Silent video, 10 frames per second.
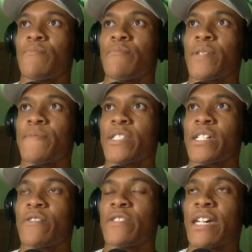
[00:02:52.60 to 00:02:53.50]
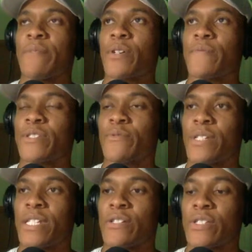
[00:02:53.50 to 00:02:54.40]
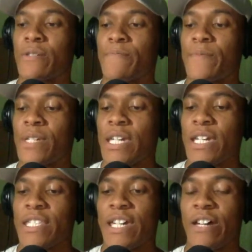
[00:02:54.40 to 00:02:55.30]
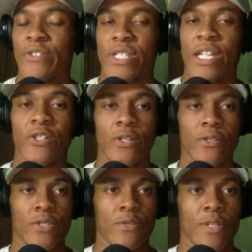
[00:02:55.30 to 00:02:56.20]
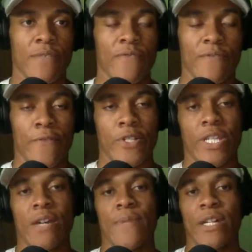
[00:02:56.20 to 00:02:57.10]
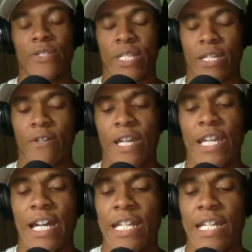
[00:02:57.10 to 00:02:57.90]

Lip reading: maybe later than that, probably 20 or something. That I was introduced to it for the first time, and I was like, all right,